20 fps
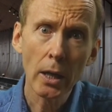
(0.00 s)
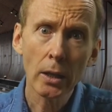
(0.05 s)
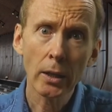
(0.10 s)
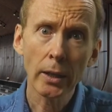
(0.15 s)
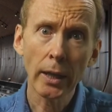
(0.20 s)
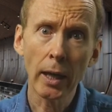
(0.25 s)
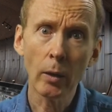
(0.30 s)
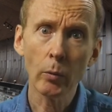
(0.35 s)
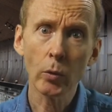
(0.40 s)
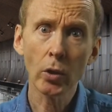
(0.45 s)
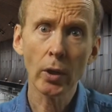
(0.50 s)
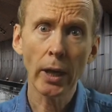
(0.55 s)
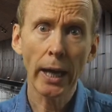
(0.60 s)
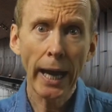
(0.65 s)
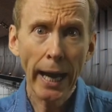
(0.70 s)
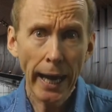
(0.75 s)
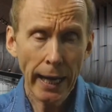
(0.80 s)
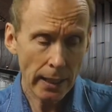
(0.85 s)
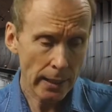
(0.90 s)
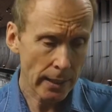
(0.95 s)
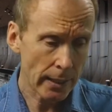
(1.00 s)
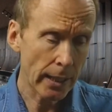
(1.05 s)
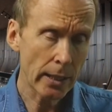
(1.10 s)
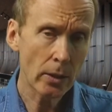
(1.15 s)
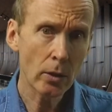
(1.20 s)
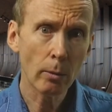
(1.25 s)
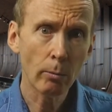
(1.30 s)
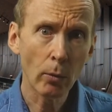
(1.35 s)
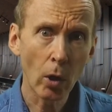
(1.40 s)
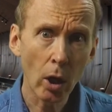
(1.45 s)
to help you to
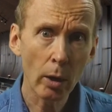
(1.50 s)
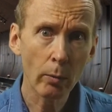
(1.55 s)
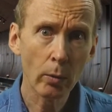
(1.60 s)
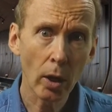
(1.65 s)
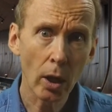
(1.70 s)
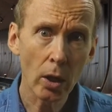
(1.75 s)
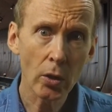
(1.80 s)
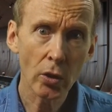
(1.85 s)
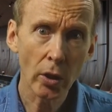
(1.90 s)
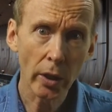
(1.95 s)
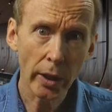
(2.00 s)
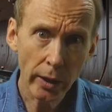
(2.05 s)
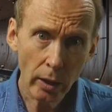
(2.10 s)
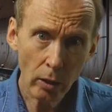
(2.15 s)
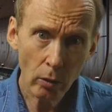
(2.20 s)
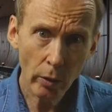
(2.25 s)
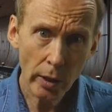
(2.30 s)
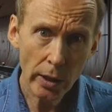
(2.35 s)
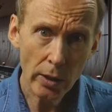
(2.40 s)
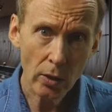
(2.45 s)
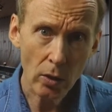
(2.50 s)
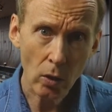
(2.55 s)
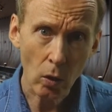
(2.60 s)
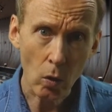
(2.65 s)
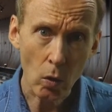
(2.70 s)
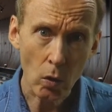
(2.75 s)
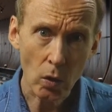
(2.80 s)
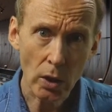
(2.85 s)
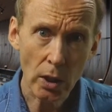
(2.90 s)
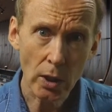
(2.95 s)
access and mobilise your inner
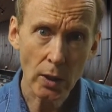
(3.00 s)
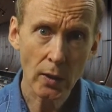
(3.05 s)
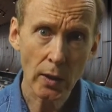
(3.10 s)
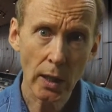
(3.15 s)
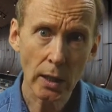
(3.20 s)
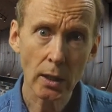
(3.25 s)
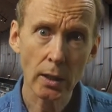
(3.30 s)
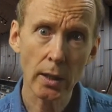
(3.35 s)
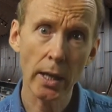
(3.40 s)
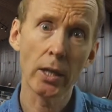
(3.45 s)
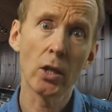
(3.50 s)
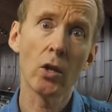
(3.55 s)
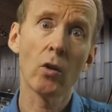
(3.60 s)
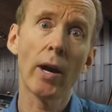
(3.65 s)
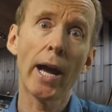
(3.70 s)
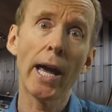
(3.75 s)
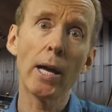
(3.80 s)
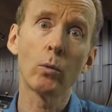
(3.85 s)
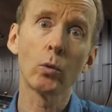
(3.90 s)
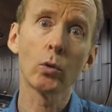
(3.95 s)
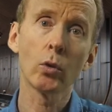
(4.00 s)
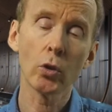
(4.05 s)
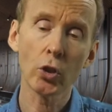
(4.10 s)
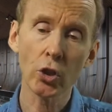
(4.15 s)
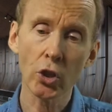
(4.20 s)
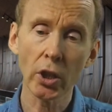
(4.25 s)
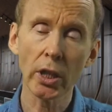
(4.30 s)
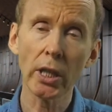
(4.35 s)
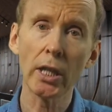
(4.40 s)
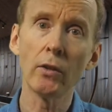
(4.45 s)
resources such that you're able to
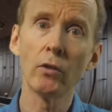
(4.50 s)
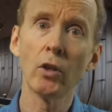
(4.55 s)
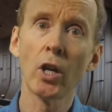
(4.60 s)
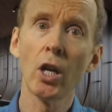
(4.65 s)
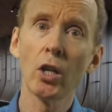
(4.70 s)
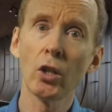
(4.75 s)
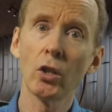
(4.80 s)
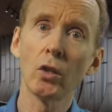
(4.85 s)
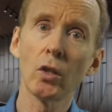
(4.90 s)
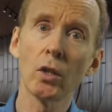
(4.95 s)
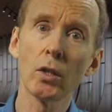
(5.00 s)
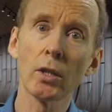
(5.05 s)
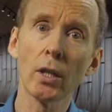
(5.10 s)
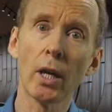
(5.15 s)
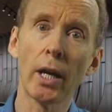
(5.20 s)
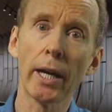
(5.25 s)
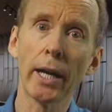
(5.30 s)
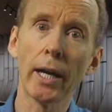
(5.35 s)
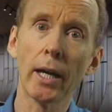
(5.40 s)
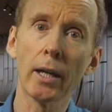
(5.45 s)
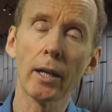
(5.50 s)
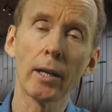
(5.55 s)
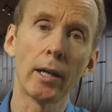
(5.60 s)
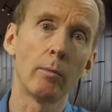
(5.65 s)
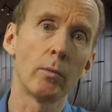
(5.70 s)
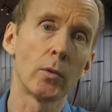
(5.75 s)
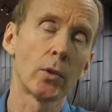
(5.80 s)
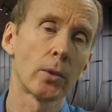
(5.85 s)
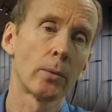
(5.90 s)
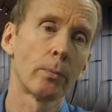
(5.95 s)
achieve your desired
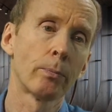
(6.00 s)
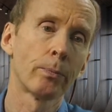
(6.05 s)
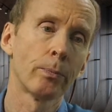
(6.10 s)
outcomes.